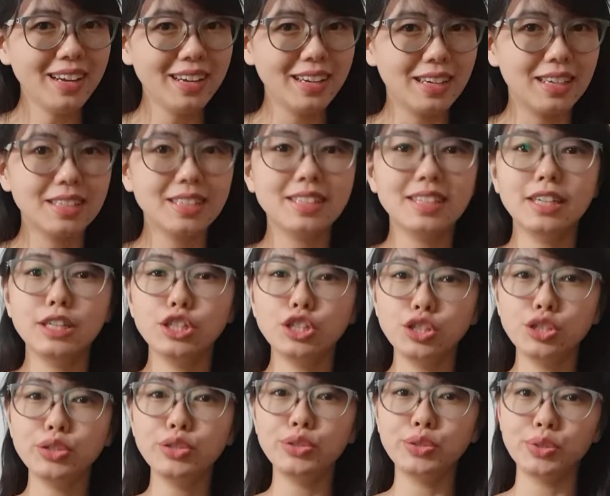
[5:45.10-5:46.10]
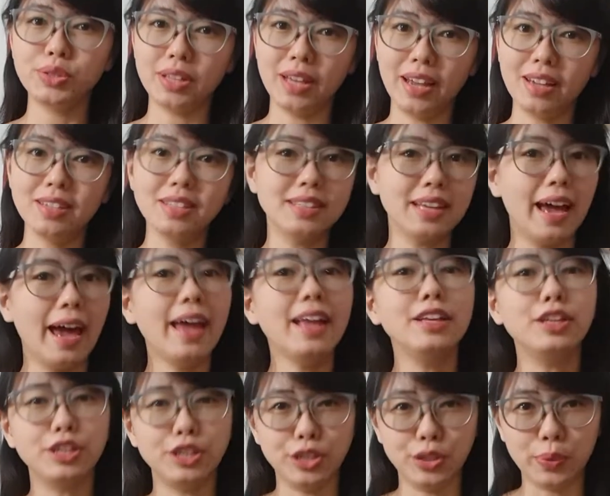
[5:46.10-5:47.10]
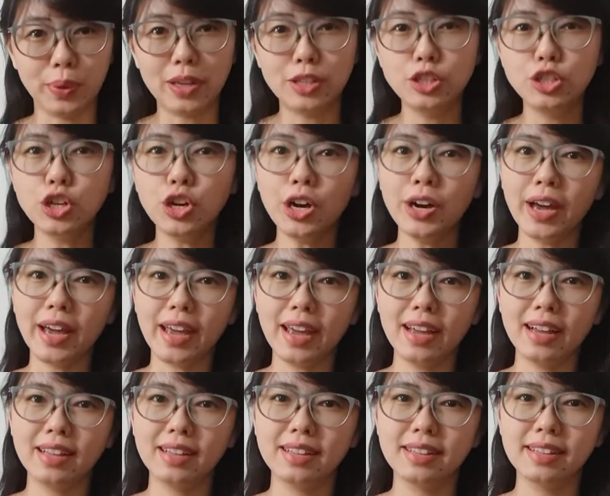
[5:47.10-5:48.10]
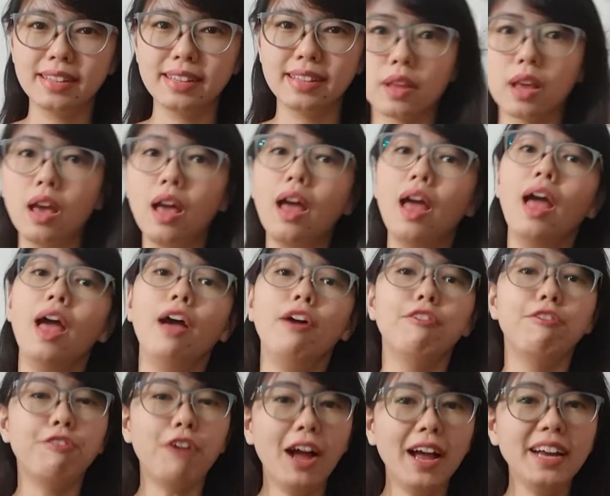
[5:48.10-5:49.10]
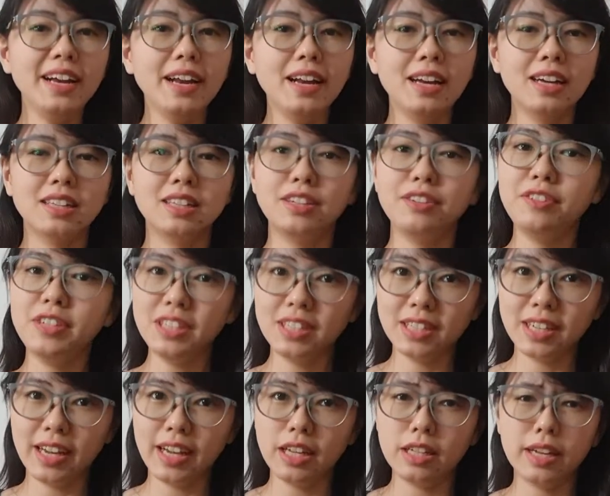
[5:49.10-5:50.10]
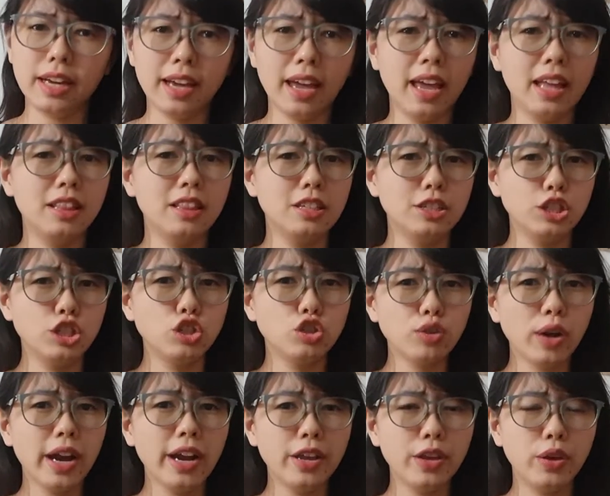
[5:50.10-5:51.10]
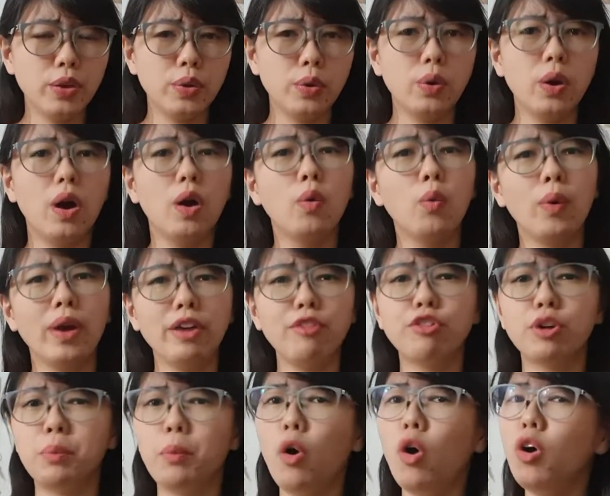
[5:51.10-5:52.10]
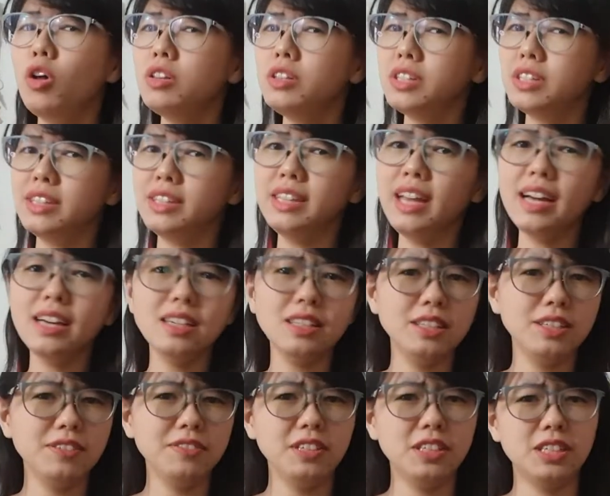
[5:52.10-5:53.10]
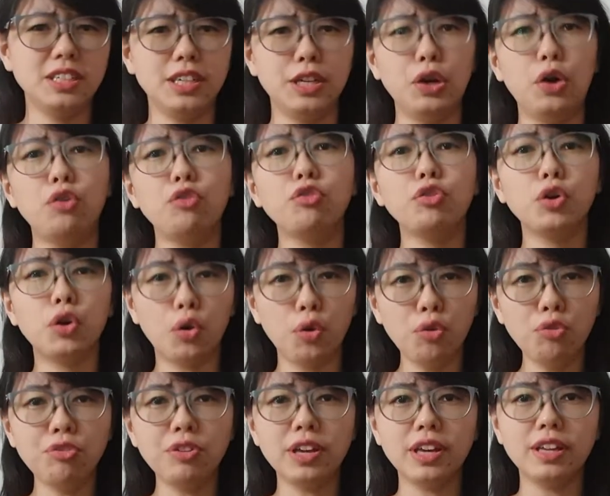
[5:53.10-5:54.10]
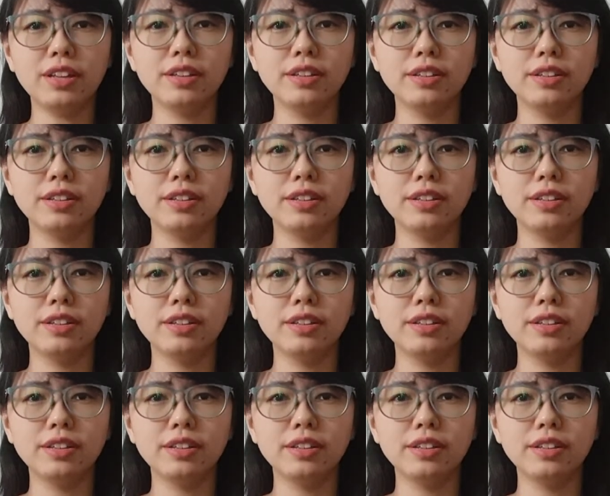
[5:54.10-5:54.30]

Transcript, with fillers: this is to do things that you enjoy. Find an activity that can distract you away from all the negativity of COVID.